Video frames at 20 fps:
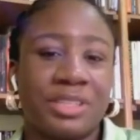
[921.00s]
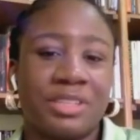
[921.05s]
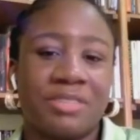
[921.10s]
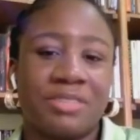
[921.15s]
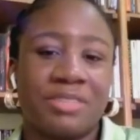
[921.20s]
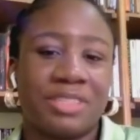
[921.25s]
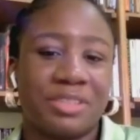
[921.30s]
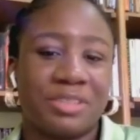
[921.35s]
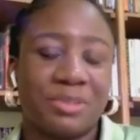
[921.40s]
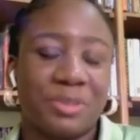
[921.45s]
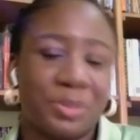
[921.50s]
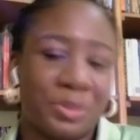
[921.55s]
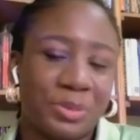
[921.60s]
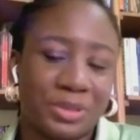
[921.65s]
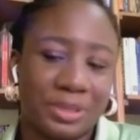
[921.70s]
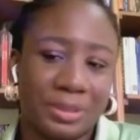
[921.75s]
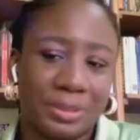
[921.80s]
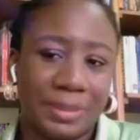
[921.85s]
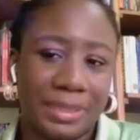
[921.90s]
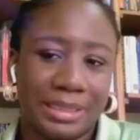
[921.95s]
reason for
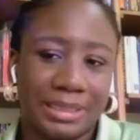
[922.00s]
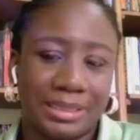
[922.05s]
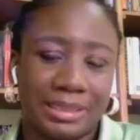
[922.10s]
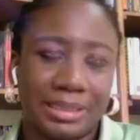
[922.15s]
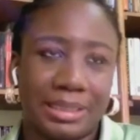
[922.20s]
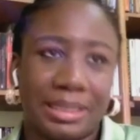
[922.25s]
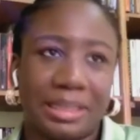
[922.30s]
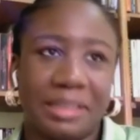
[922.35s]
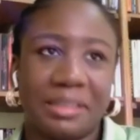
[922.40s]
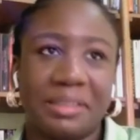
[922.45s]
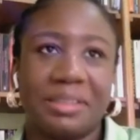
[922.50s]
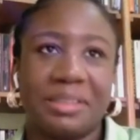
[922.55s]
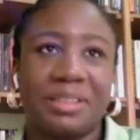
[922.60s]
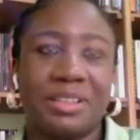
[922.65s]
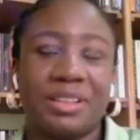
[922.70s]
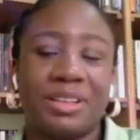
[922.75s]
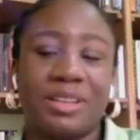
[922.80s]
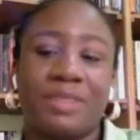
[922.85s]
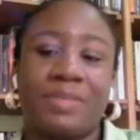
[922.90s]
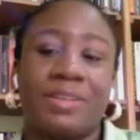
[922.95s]
people to panic. Like
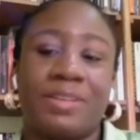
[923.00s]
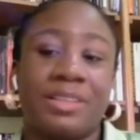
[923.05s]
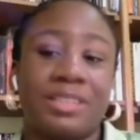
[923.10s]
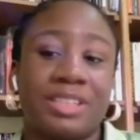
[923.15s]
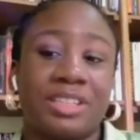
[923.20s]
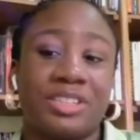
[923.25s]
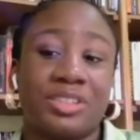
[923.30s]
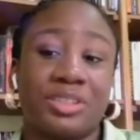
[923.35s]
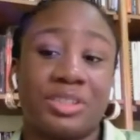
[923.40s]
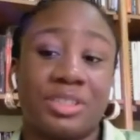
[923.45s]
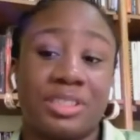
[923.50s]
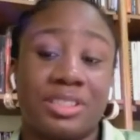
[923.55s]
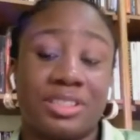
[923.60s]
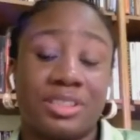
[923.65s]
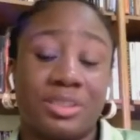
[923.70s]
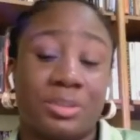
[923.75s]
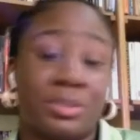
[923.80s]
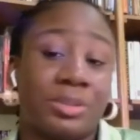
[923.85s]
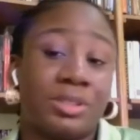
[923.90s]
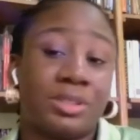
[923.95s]
filling stations,
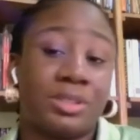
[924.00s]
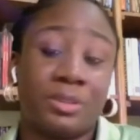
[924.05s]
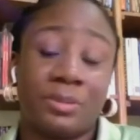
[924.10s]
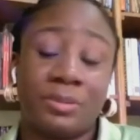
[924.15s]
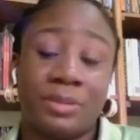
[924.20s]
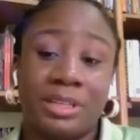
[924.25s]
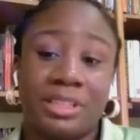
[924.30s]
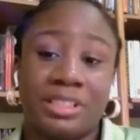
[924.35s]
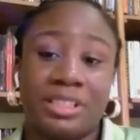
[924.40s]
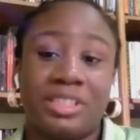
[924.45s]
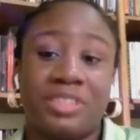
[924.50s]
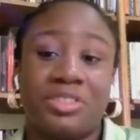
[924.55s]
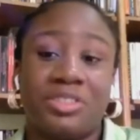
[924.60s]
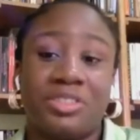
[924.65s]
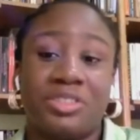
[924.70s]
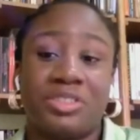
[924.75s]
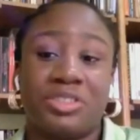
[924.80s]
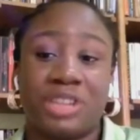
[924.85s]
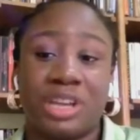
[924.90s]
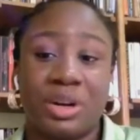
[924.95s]
some filling
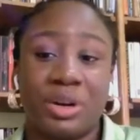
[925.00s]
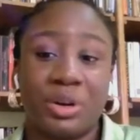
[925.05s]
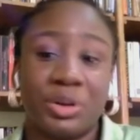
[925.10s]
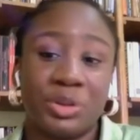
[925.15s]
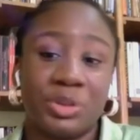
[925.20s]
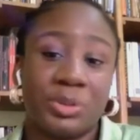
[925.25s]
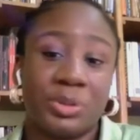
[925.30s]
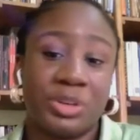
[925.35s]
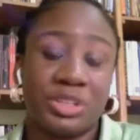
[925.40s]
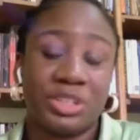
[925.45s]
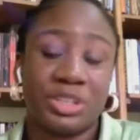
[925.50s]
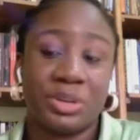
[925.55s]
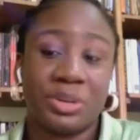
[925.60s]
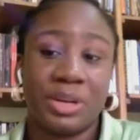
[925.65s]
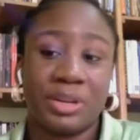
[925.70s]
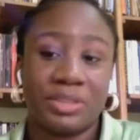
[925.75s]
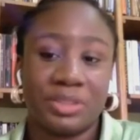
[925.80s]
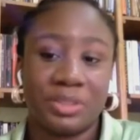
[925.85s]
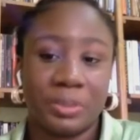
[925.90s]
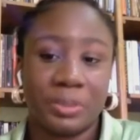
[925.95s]
stations are closed because they don't
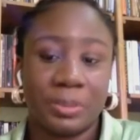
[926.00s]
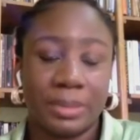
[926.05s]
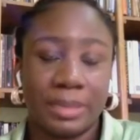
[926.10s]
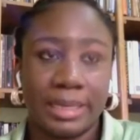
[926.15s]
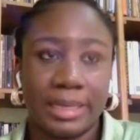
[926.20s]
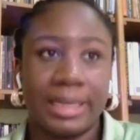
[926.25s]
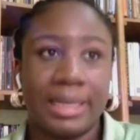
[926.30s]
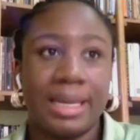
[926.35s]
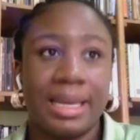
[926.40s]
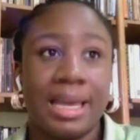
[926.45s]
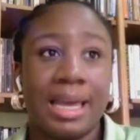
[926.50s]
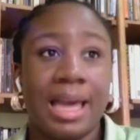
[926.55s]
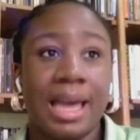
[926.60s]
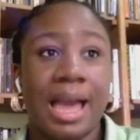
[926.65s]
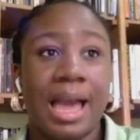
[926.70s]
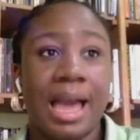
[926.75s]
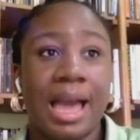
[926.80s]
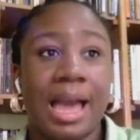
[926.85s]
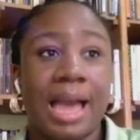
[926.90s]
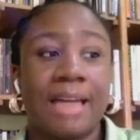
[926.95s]
have supply.
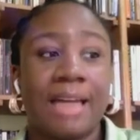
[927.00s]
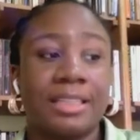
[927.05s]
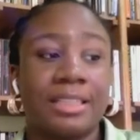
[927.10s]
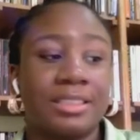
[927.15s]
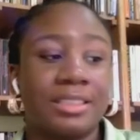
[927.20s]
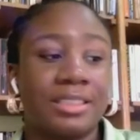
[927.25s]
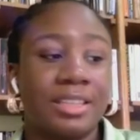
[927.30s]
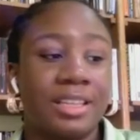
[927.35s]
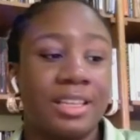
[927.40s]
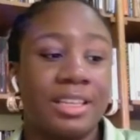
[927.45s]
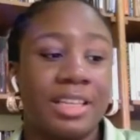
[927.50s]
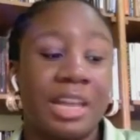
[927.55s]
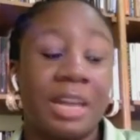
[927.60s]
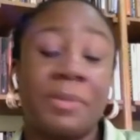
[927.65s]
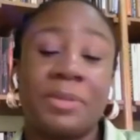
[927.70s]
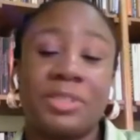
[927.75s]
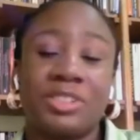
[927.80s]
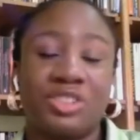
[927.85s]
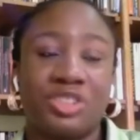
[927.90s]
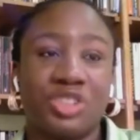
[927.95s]
And the
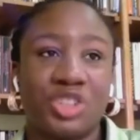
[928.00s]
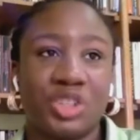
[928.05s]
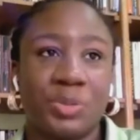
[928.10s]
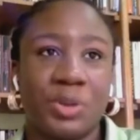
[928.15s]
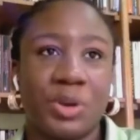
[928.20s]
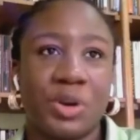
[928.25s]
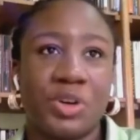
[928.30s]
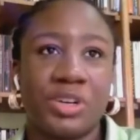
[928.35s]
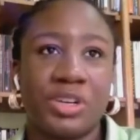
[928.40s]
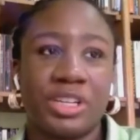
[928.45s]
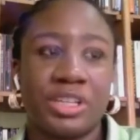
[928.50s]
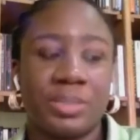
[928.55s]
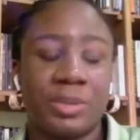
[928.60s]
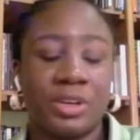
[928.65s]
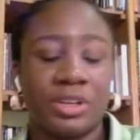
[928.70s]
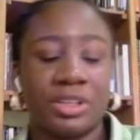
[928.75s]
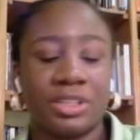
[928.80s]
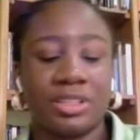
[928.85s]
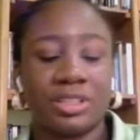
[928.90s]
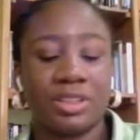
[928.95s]
NNPC should just be honest,
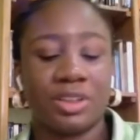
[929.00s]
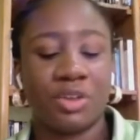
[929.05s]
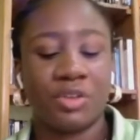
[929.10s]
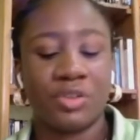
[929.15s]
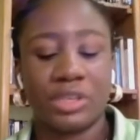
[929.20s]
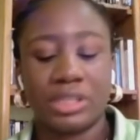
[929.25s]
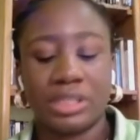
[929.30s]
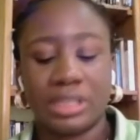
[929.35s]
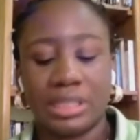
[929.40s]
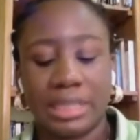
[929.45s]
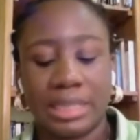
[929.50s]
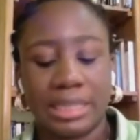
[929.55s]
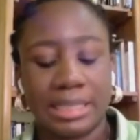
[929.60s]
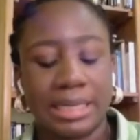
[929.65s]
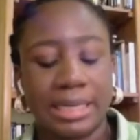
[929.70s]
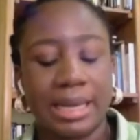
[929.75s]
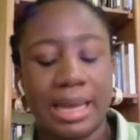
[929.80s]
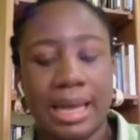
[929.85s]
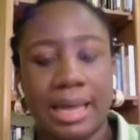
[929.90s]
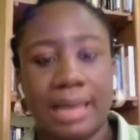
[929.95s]
because obviously there's
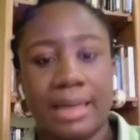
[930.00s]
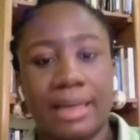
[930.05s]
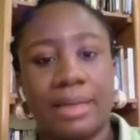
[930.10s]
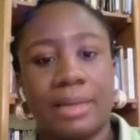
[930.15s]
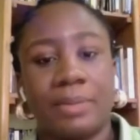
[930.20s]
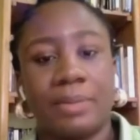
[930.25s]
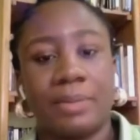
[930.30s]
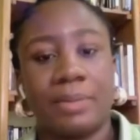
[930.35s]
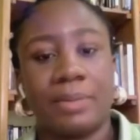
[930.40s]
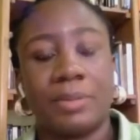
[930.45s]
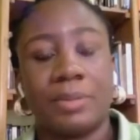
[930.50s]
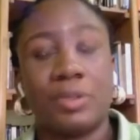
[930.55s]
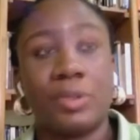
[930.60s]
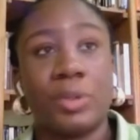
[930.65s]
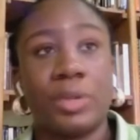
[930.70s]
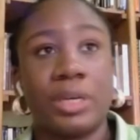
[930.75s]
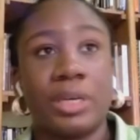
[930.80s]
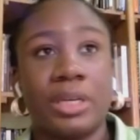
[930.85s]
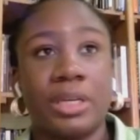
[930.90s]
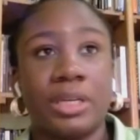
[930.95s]
a lag
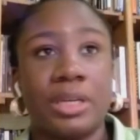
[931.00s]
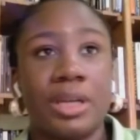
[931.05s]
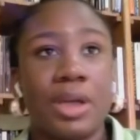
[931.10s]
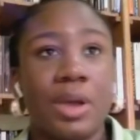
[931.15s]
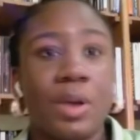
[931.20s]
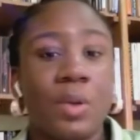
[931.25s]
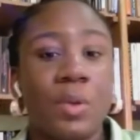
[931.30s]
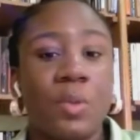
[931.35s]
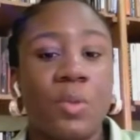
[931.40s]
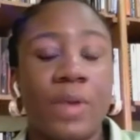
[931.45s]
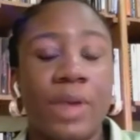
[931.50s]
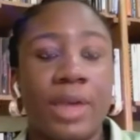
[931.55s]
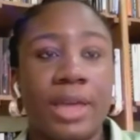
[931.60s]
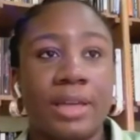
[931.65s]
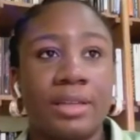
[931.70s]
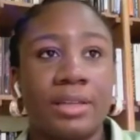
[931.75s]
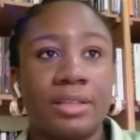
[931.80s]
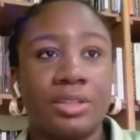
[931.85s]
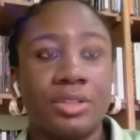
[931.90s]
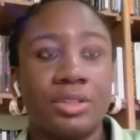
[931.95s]
between
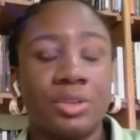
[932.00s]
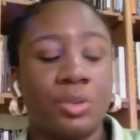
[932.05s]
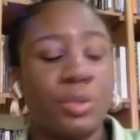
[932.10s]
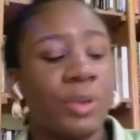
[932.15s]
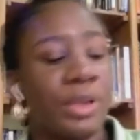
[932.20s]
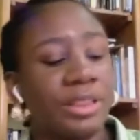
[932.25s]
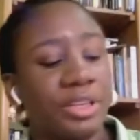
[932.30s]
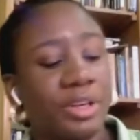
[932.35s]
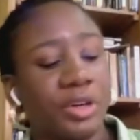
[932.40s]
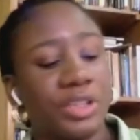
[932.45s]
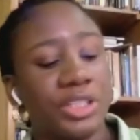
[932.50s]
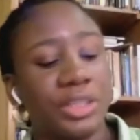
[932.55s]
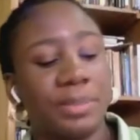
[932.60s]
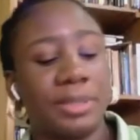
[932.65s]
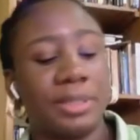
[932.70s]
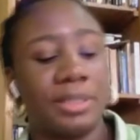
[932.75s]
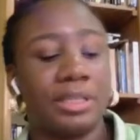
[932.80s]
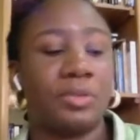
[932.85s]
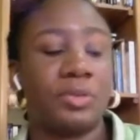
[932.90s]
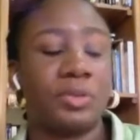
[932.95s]
when the
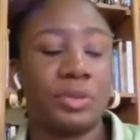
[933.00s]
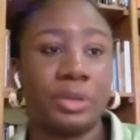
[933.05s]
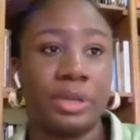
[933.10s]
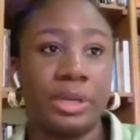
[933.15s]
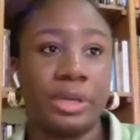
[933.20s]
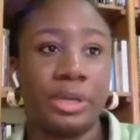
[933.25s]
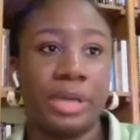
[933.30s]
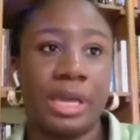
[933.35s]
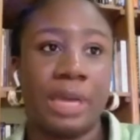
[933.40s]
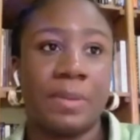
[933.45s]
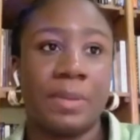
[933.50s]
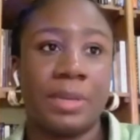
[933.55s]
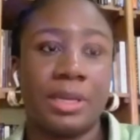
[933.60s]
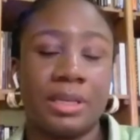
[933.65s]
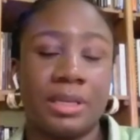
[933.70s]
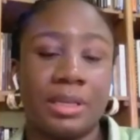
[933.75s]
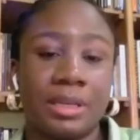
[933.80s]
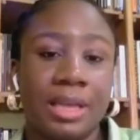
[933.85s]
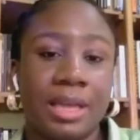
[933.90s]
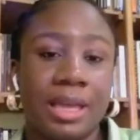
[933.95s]
contaminated fuel came
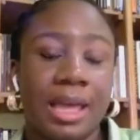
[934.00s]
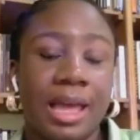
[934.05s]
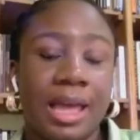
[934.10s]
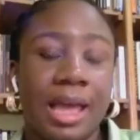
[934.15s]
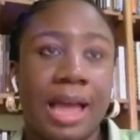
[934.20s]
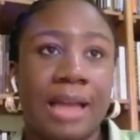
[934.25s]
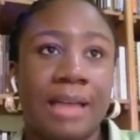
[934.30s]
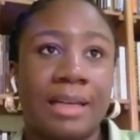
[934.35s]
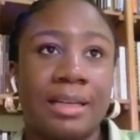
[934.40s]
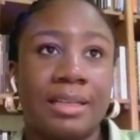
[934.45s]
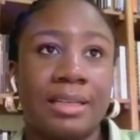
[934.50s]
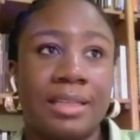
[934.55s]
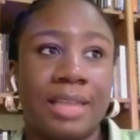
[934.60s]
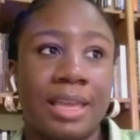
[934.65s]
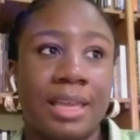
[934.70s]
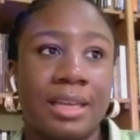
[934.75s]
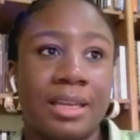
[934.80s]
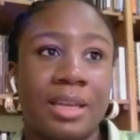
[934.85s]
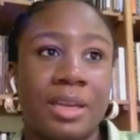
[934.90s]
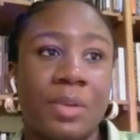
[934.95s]
in and
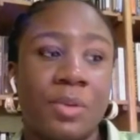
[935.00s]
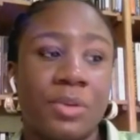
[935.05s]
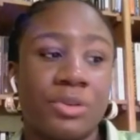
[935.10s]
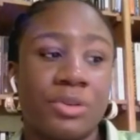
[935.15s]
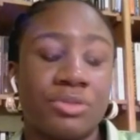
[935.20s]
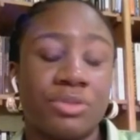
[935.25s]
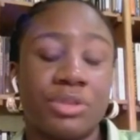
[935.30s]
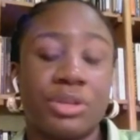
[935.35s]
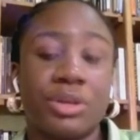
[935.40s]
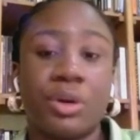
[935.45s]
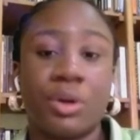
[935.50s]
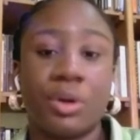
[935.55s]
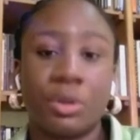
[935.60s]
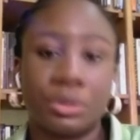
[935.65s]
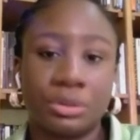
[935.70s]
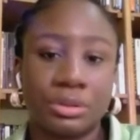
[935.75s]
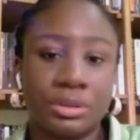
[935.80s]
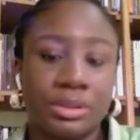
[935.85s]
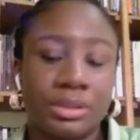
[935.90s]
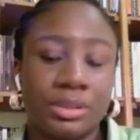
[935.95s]
then it was
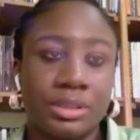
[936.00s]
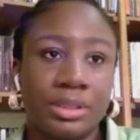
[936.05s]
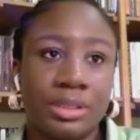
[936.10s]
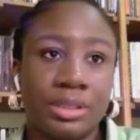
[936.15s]
recalled,